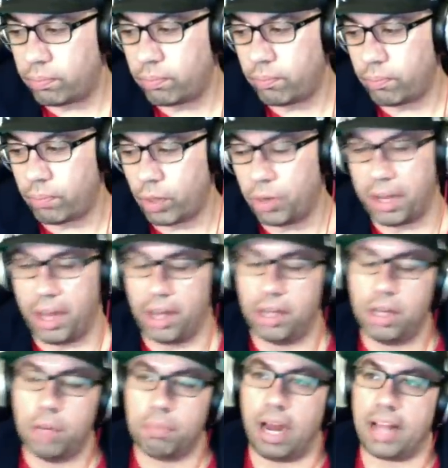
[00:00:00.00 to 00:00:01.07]
Oh yeah, but
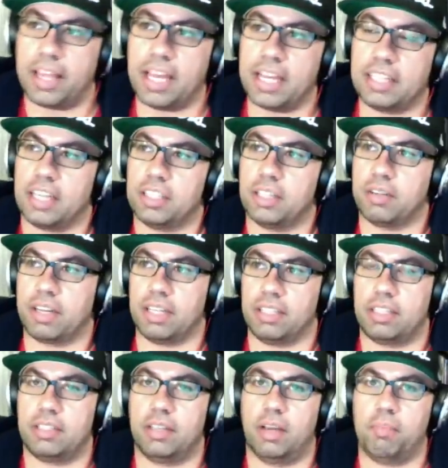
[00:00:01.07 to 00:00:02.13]
I think it's also because
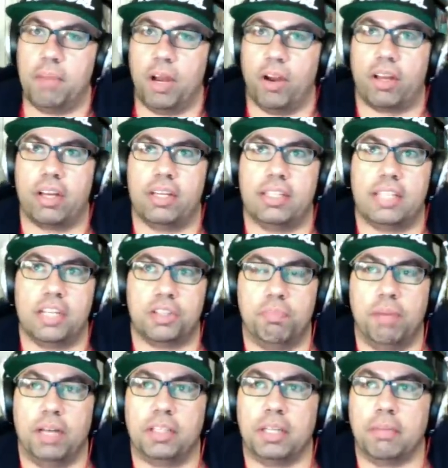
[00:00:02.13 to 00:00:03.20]
America is such a
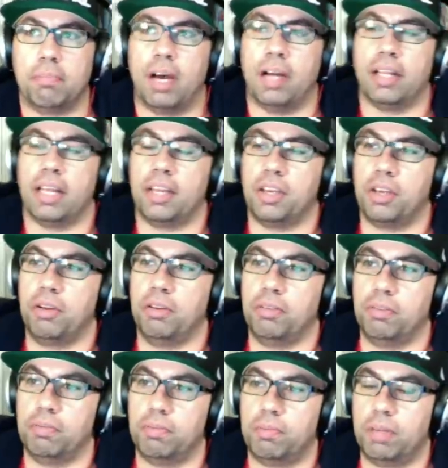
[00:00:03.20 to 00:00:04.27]
melting pot that you
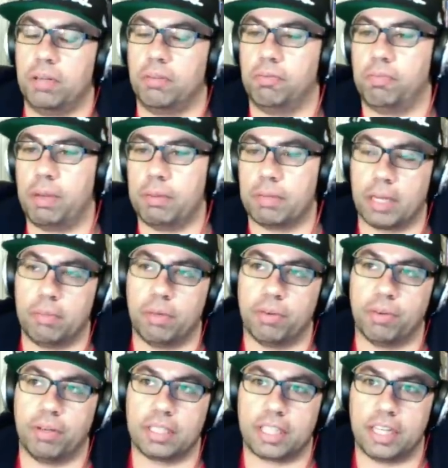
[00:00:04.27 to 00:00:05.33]
you know people come over to
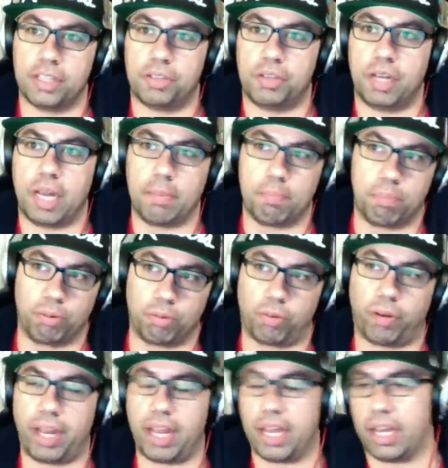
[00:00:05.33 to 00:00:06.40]
this country and they
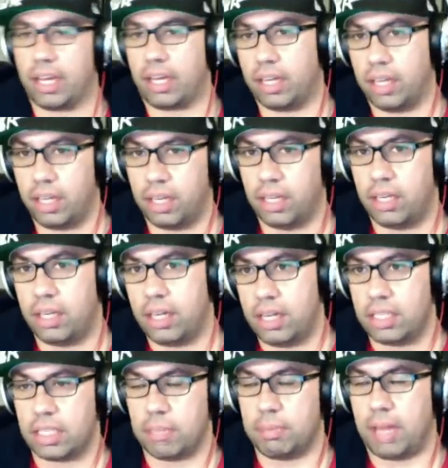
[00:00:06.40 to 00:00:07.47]
bring
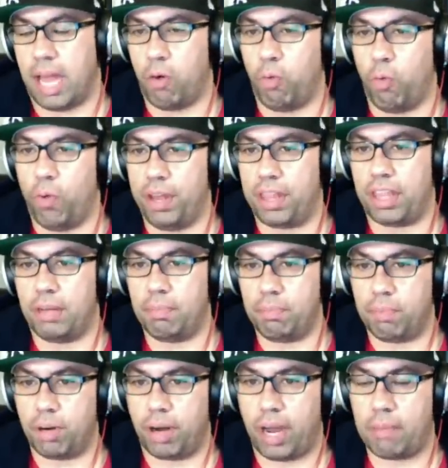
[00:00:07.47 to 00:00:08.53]
some of that with them,
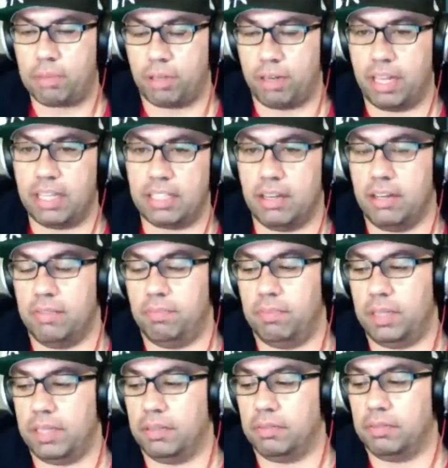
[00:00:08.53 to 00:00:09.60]
perhaps, or at least the you
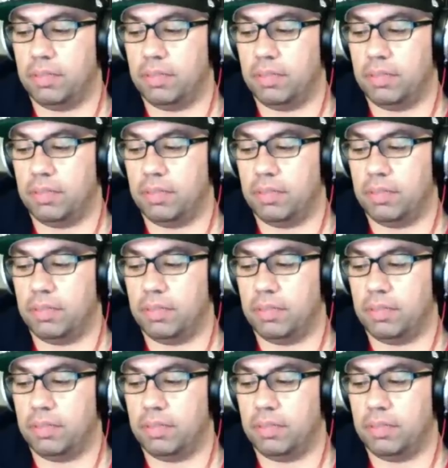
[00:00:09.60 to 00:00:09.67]
know